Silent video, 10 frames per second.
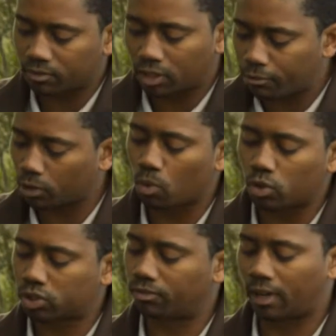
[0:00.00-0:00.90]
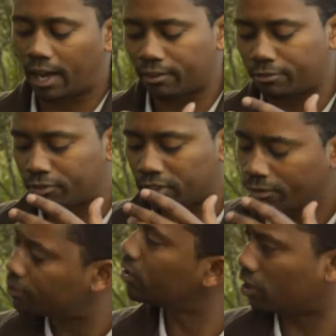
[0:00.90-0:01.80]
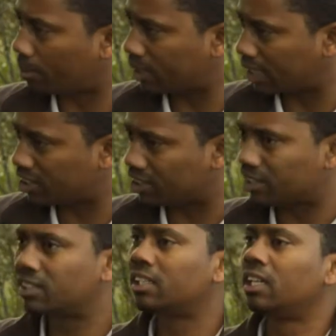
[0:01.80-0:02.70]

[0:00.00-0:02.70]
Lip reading: different walks of life, different denominations,